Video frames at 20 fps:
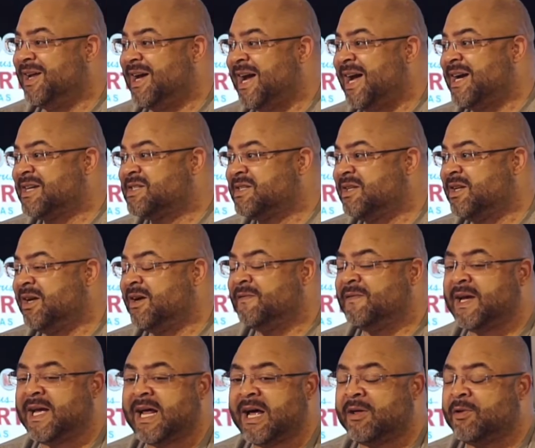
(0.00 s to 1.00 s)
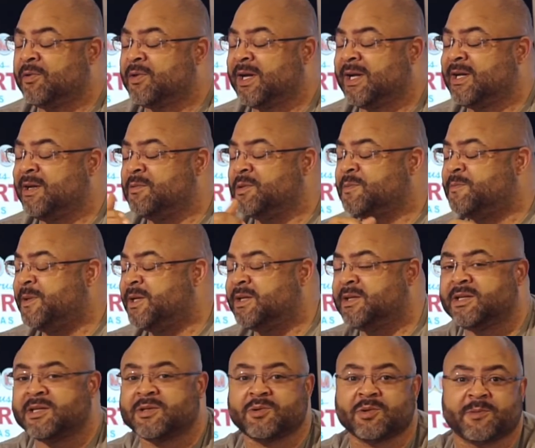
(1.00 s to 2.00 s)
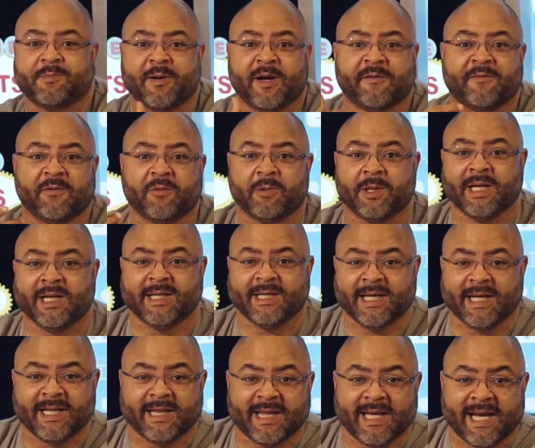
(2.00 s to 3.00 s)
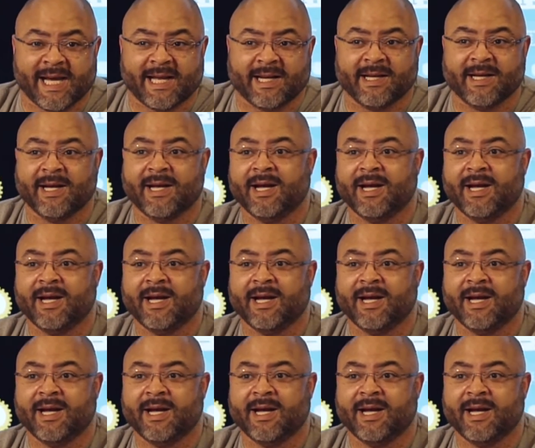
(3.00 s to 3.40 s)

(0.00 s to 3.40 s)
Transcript: I actually love that. I don't think he was being disrespectful when he did that.